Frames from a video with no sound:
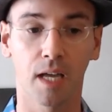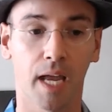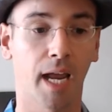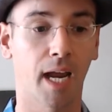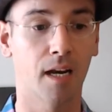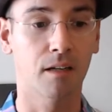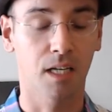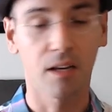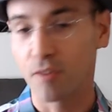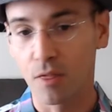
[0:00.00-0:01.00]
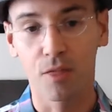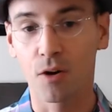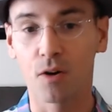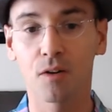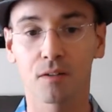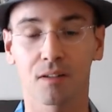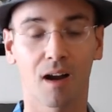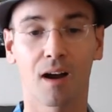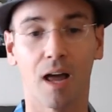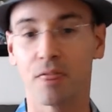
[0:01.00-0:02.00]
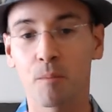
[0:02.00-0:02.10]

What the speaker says: And even though at the